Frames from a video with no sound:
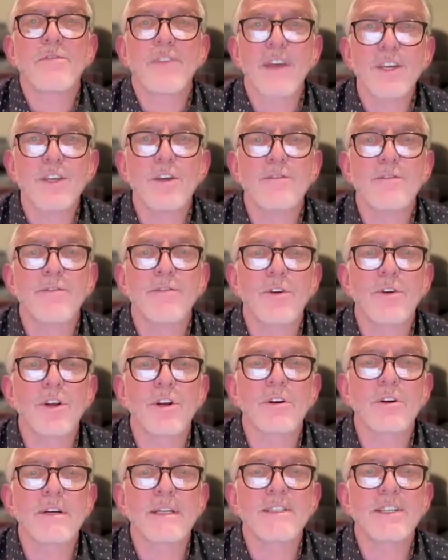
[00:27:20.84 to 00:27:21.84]
Thank you for
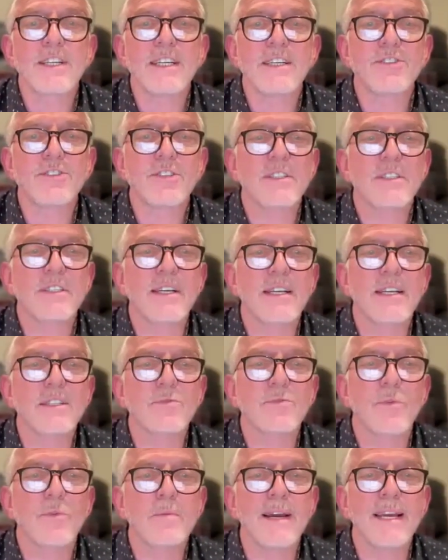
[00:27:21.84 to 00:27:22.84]
your attention
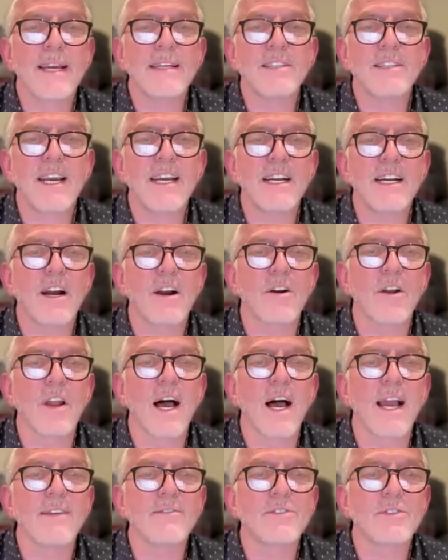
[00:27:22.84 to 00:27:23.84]
as we maintain our
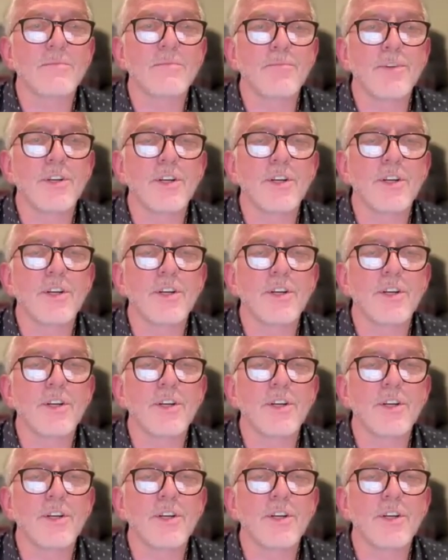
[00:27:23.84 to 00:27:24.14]
lives